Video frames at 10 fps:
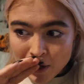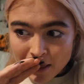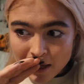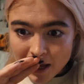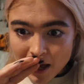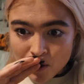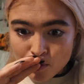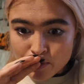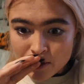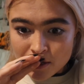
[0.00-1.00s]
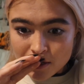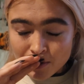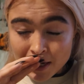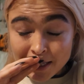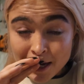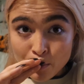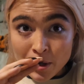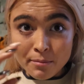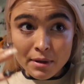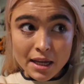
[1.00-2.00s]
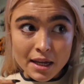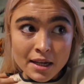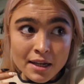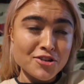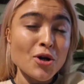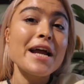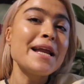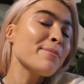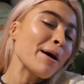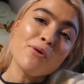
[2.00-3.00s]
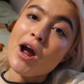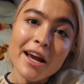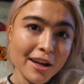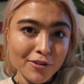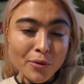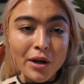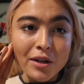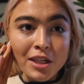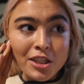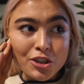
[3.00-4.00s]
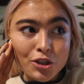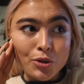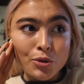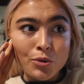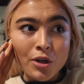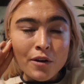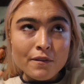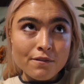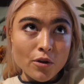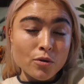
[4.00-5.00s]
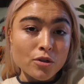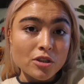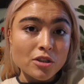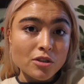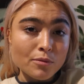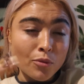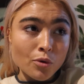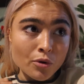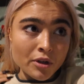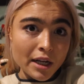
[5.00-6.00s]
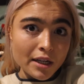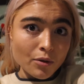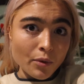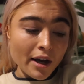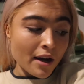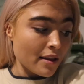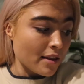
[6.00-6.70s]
But I think it helps, well, it's helping me, training my brain, if you will, to focus more on like the way I